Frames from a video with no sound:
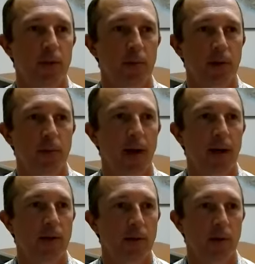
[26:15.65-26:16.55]
I'm going to go
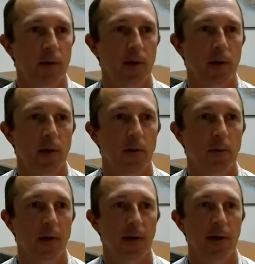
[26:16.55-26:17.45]
back to our
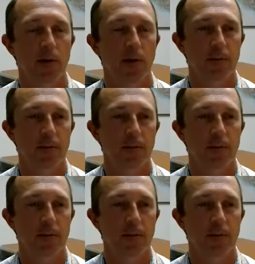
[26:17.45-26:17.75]
homepage.